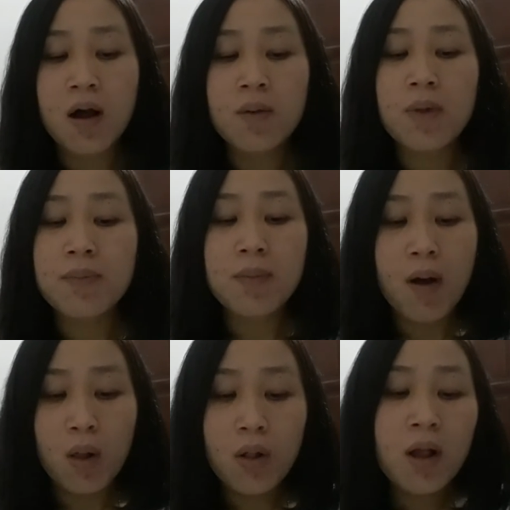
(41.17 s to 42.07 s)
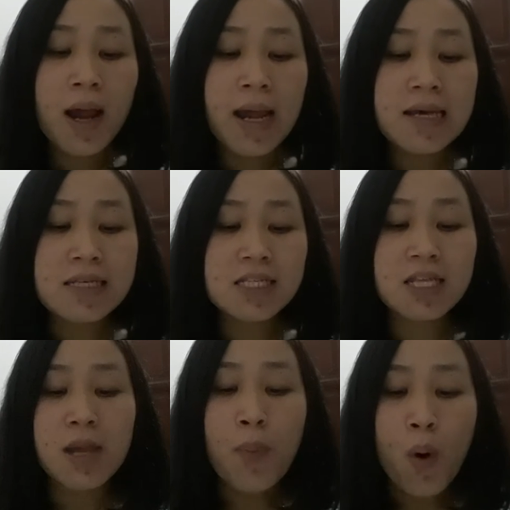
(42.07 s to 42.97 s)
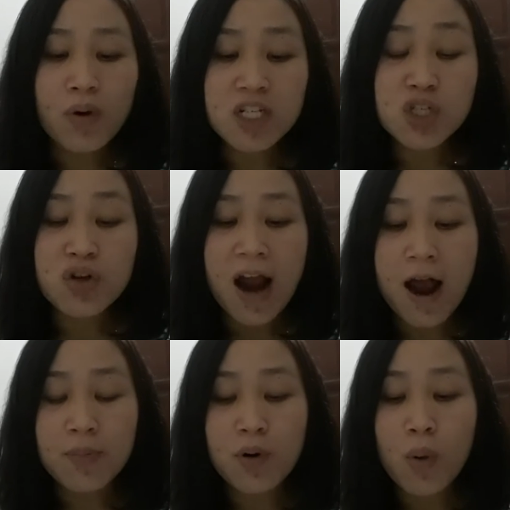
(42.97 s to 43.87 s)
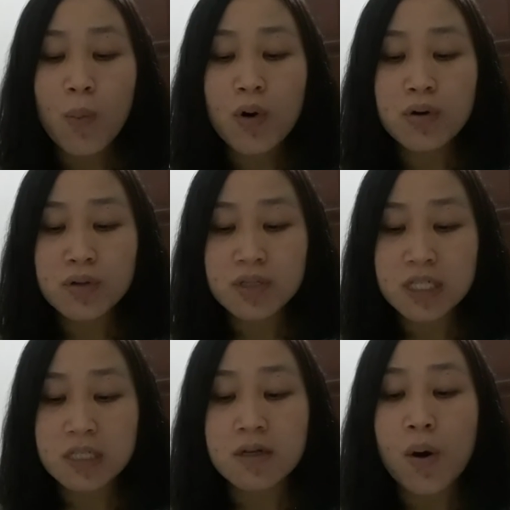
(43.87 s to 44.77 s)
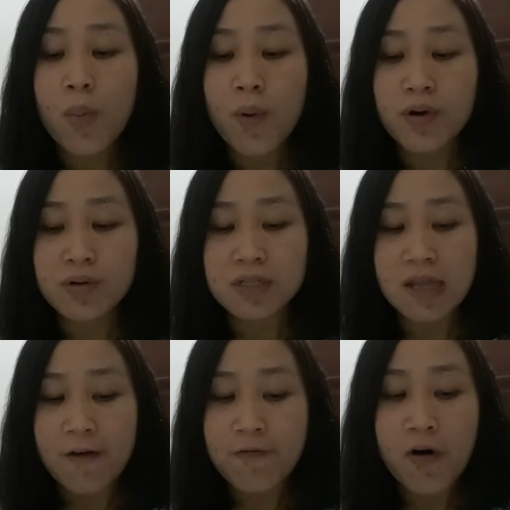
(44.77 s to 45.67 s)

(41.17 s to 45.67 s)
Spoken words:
Maybe both. It's important to have role models. Role models are